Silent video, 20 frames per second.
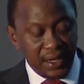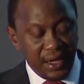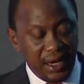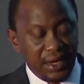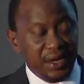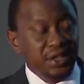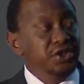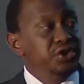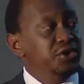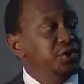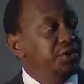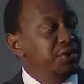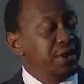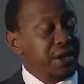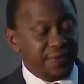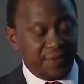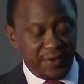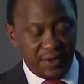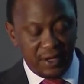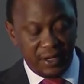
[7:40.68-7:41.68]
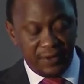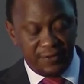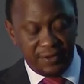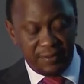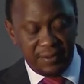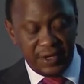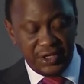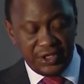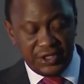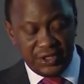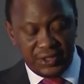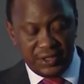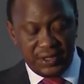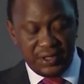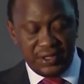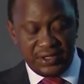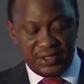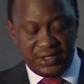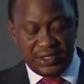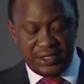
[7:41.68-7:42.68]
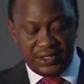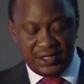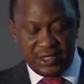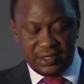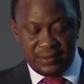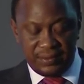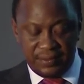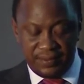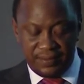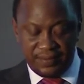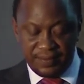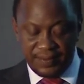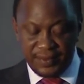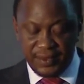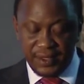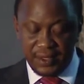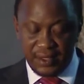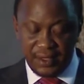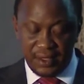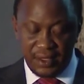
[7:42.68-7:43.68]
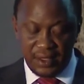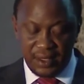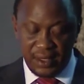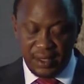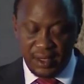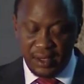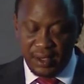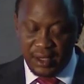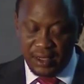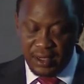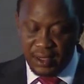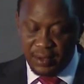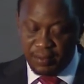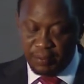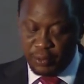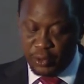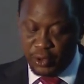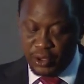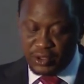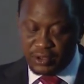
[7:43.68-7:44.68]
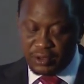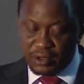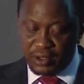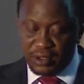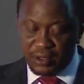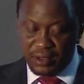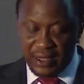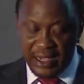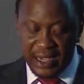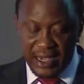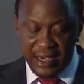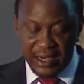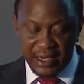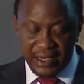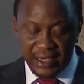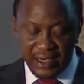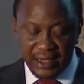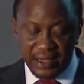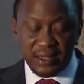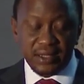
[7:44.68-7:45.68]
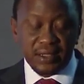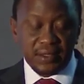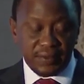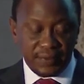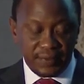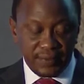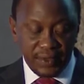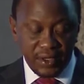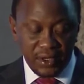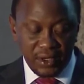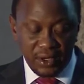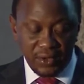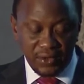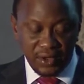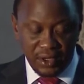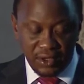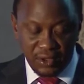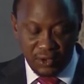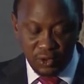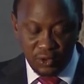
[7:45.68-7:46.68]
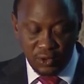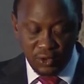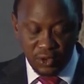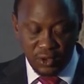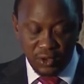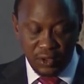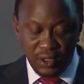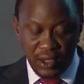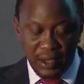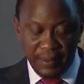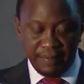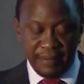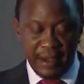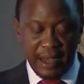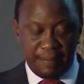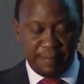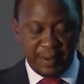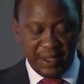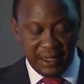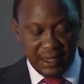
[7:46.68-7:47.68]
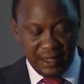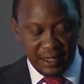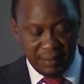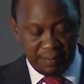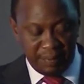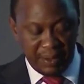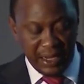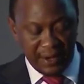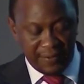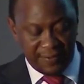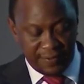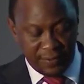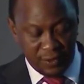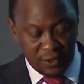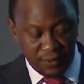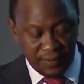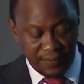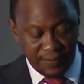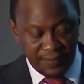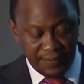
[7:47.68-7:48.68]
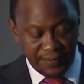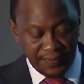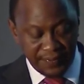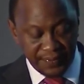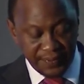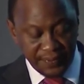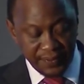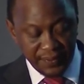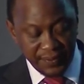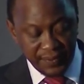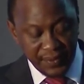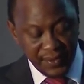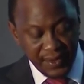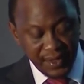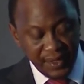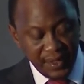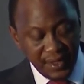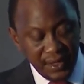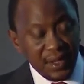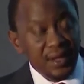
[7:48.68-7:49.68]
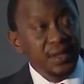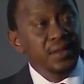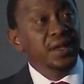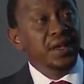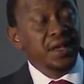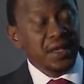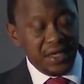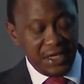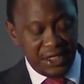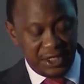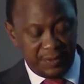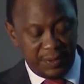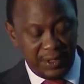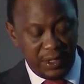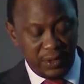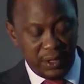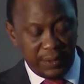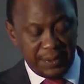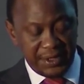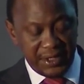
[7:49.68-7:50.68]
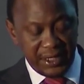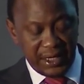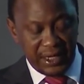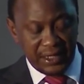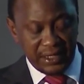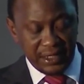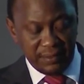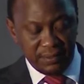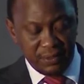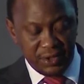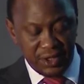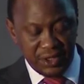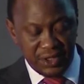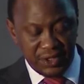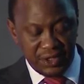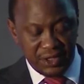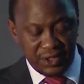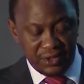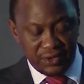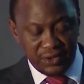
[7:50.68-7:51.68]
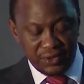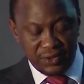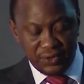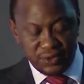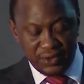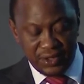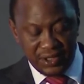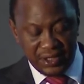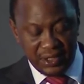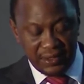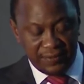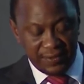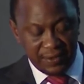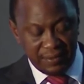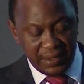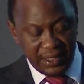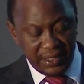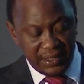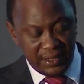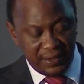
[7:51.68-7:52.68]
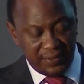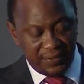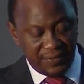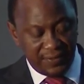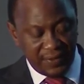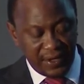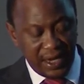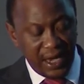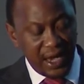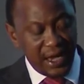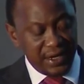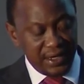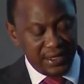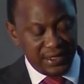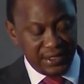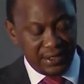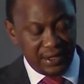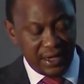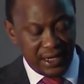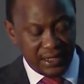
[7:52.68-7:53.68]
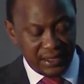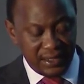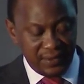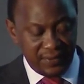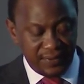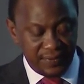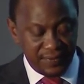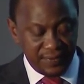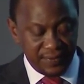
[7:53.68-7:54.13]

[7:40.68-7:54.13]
and a geographical information system portal anchored on the Google Mapping platform. The ESP website and monitoring tool is informative and interactive.